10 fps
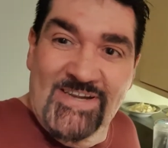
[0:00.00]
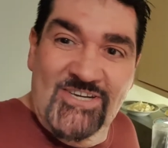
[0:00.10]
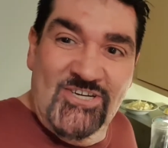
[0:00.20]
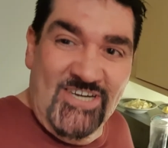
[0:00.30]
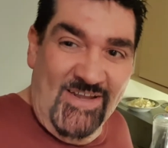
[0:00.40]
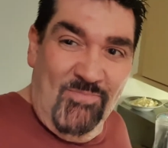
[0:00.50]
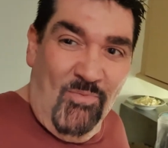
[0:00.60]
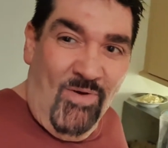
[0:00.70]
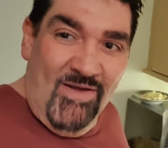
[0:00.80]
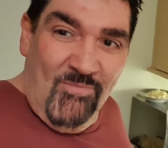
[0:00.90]
cheap
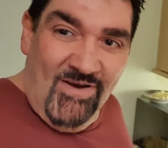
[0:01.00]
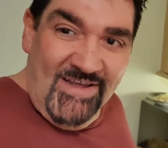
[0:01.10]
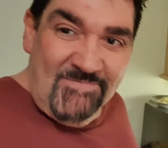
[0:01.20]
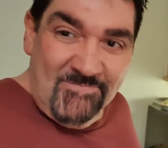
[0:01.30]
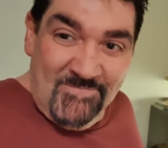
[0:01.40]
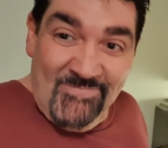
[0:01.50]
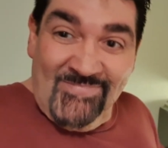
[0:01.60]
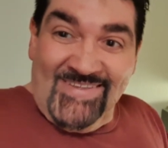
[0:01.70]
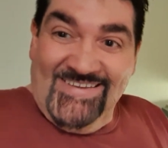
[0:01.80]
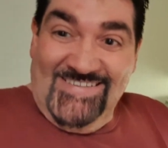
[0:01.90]
white wine.
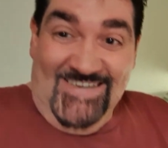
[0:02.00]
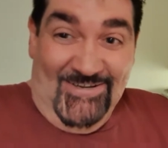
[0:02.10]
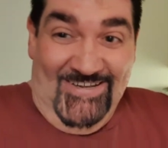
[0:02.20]
So,